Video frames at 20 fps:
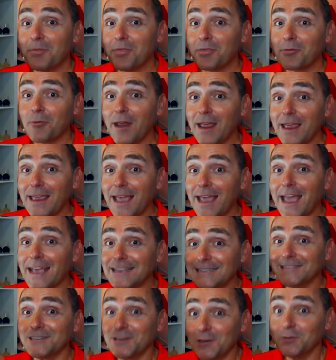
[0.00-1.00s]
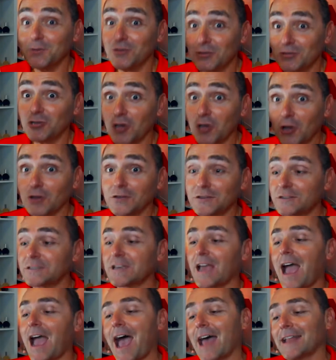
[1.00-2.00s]
three is to
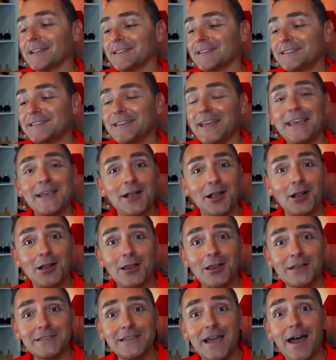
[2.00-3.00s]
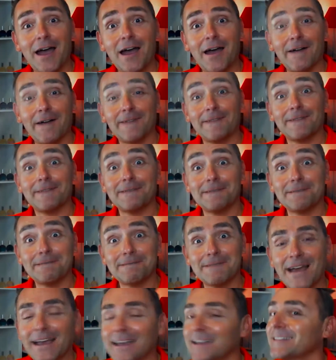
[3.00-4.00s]
dust and declutter.
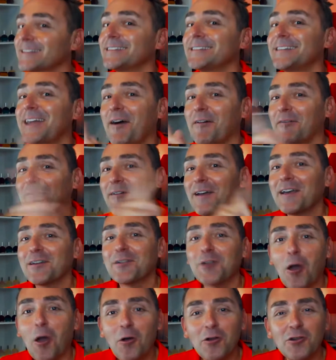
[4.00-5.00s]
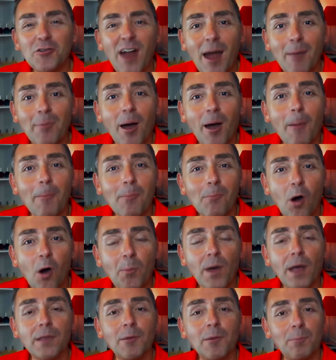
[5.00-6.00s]
Now, go grab a
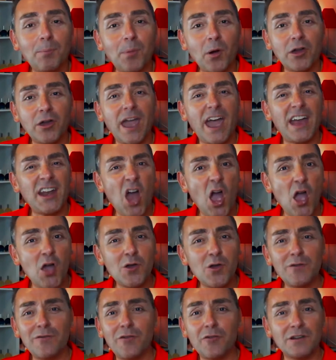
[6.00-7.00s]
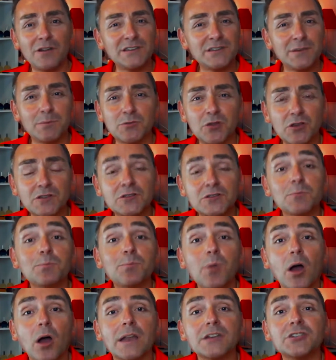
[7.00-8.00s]
mop and a bucket and a Hoover and some dust
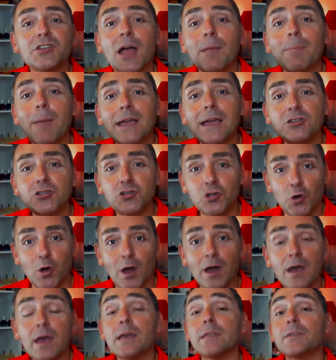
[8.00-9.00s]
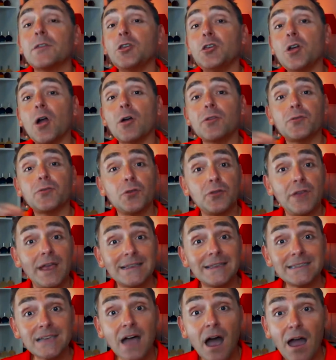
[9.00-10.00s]
and polish and make sure that you go through the
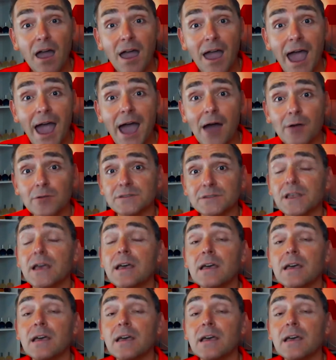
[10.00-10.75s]
entire house